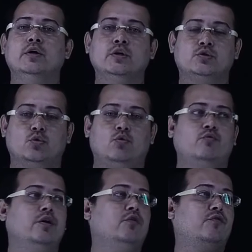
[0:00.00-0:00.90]
So
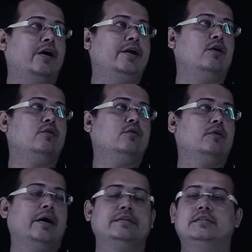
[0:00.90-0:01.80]
we will find out
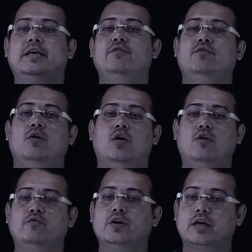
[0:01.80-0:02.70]
HCF
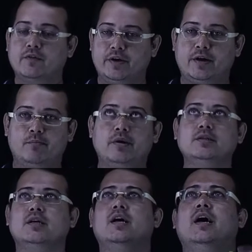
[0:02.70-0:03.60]
of the given numbers,
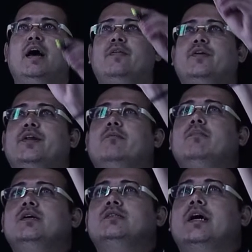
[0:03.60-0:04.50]
and the
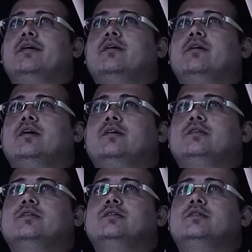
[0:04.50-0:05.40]
numbers are
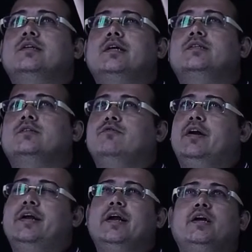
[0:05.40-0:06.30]
6, we are
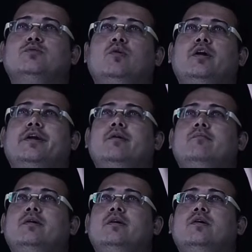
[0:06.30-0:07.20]
taking a smaller
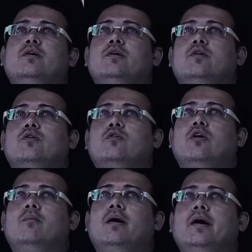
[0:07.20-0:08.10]
number,
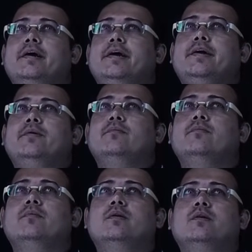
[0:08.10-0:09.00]
8,
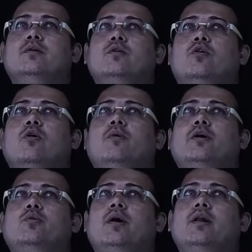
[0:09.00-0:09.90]
12.